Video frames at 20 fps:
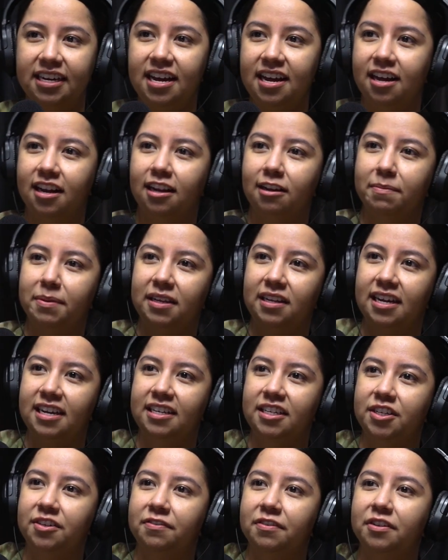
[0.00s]
Yeah, I'll be
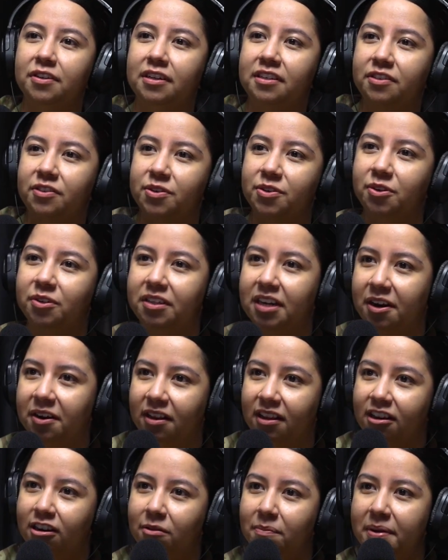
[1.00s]
glad to if you can scroll down a little